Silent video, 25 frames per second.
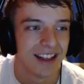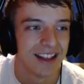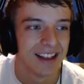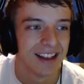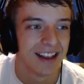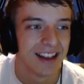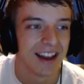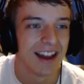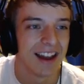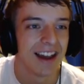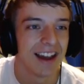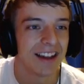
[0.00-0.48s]

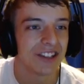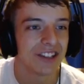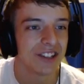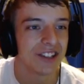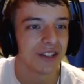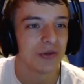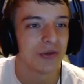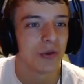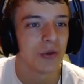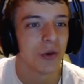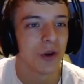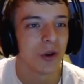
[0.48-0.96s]
I actually
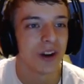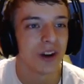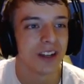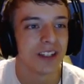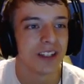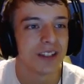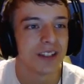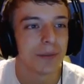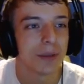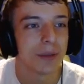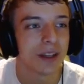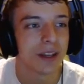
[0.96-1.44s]
wanted to
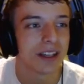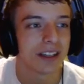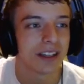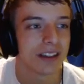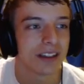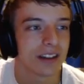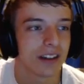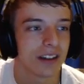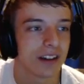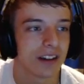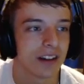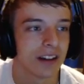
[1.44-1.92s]
pick,
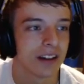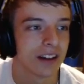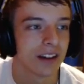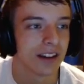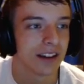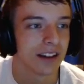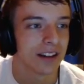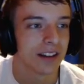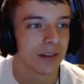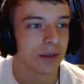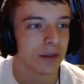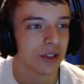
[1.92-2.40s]
let
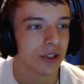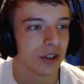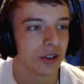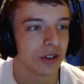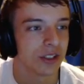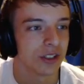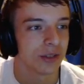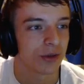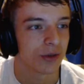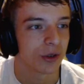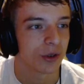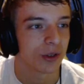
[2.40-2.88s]
me show you
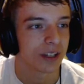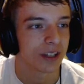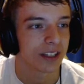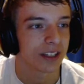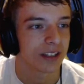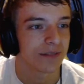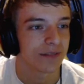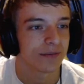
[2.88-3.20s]
something real quick.